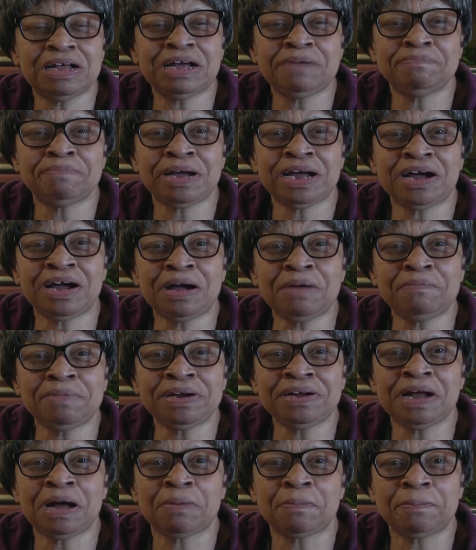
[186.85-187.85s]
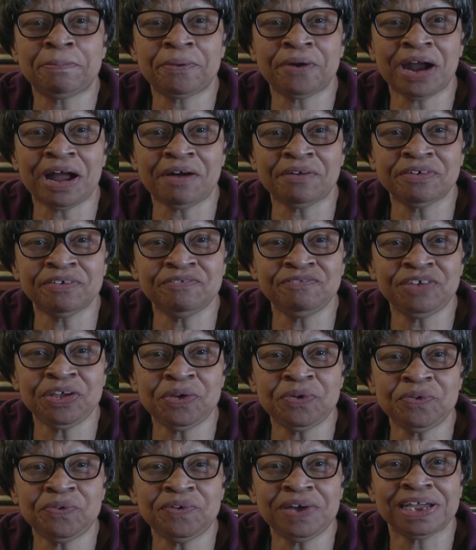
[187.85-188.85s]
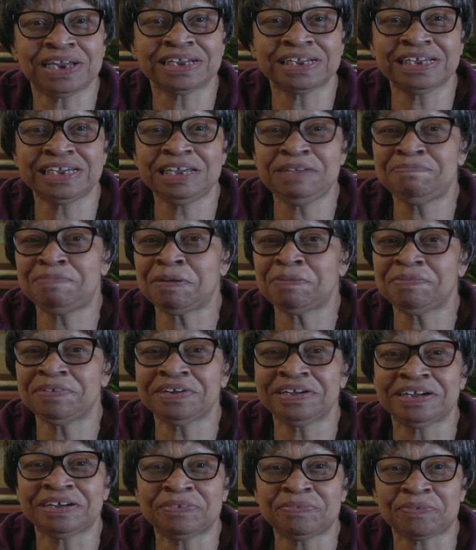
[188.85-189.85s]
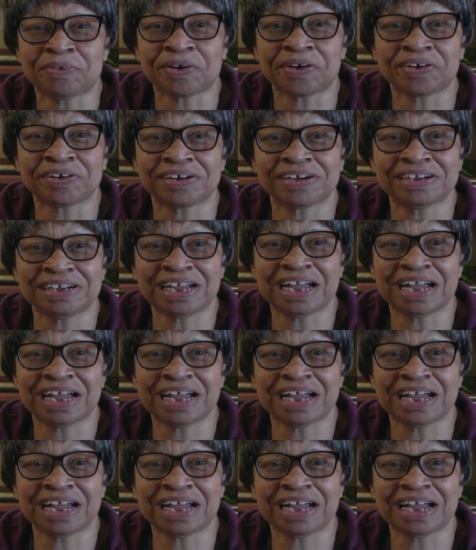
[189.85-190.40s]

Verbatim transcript: Uh, Mahama, I'm proud of you and keep up the good work.